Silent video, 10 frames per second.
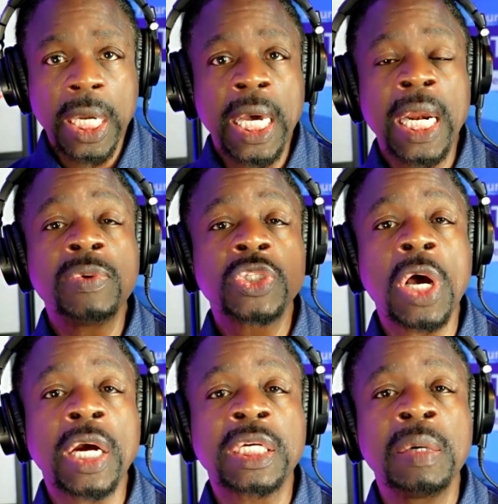and I was
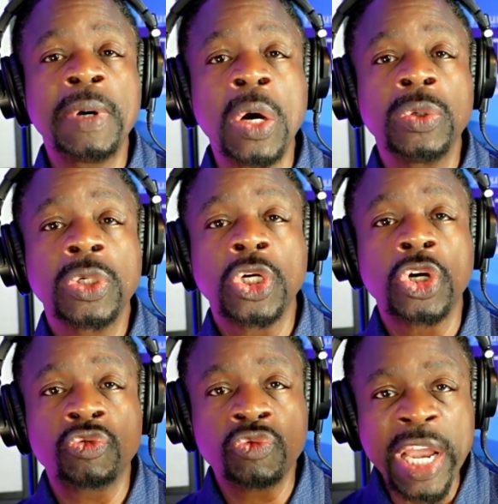talking about
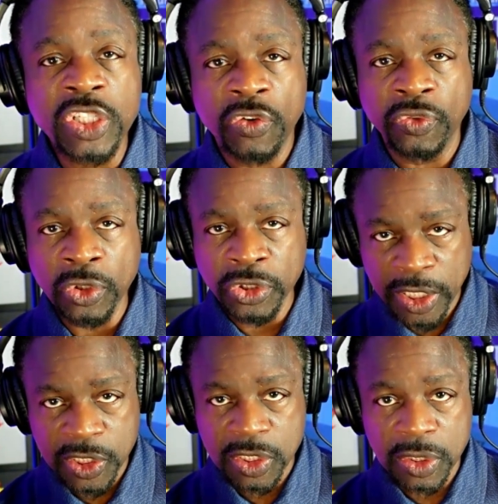
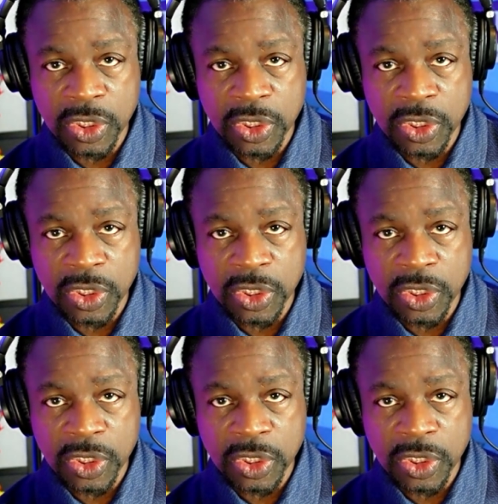gratefulness.